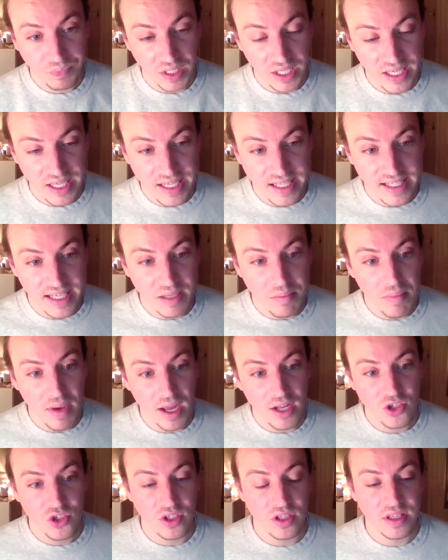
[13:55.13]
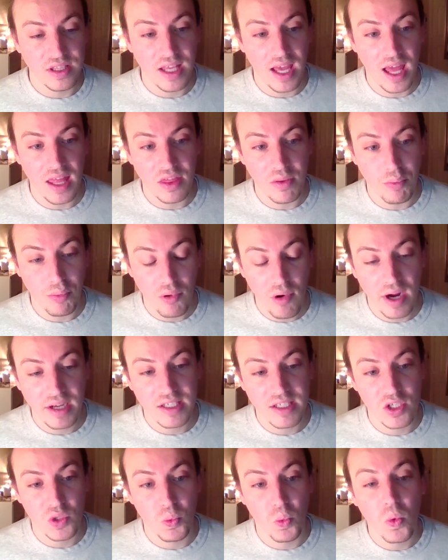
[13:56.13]
he did mention that the
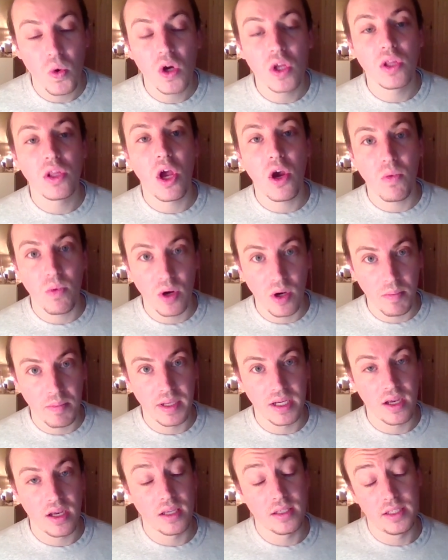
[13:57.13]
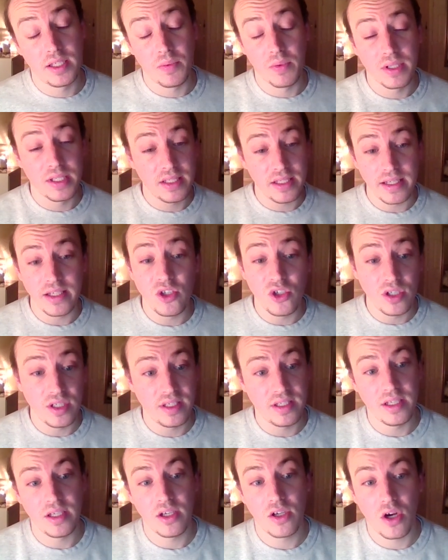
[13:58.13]
prices were lower because they were
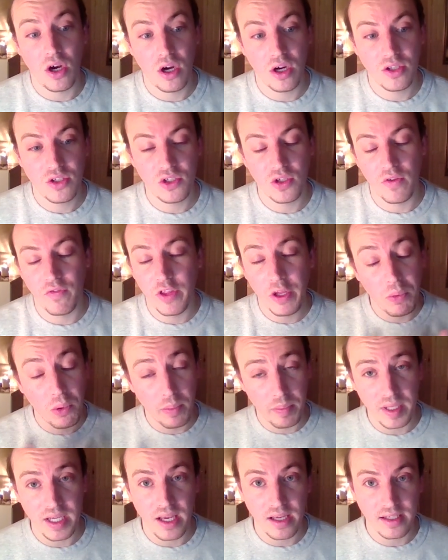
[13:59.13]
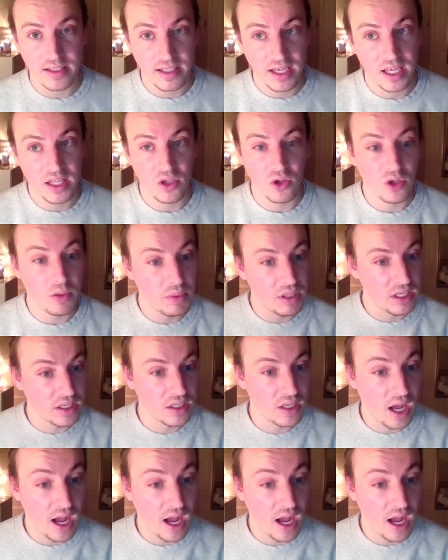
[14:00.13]
CGC cards. So if they were PSA, they would have been